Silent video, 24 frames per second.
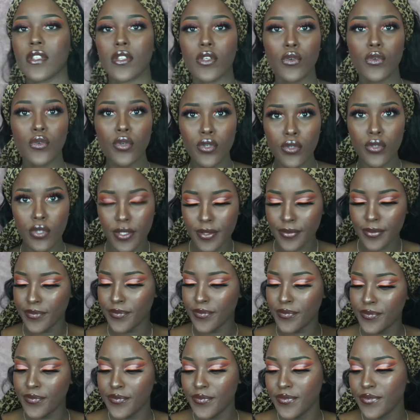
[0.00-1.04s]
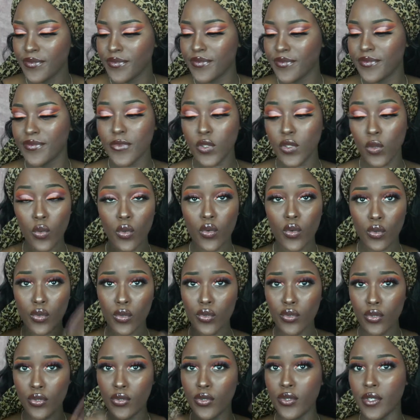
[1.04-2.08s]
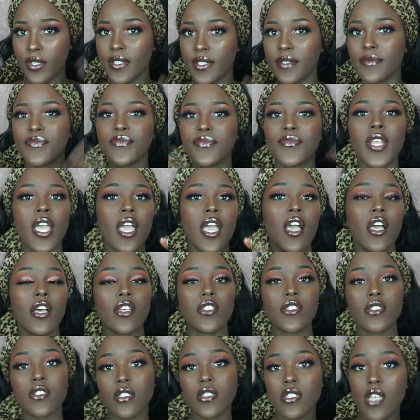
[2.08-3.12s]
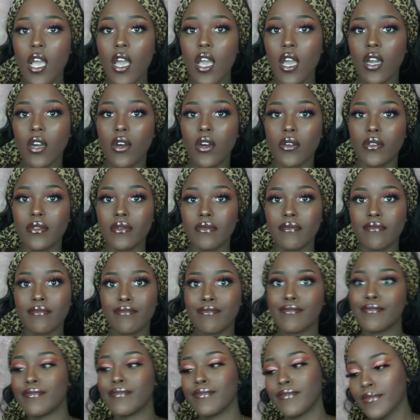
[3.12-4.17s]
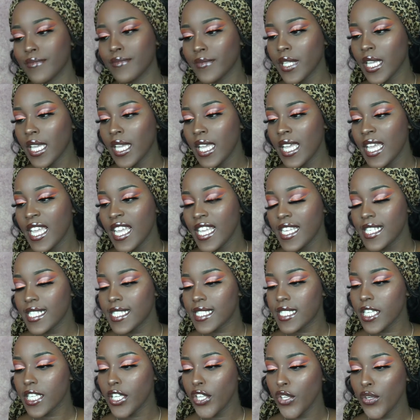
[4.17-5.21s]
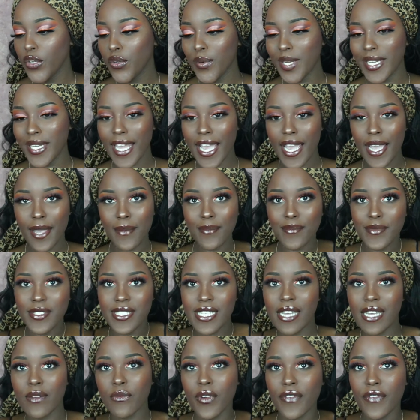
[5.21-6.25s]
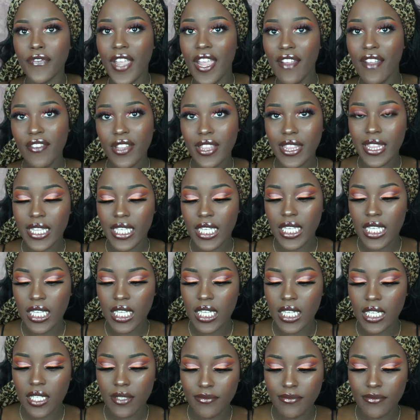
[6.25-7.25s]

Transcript: Ooh. Ooh. So see you when I'm done with everything.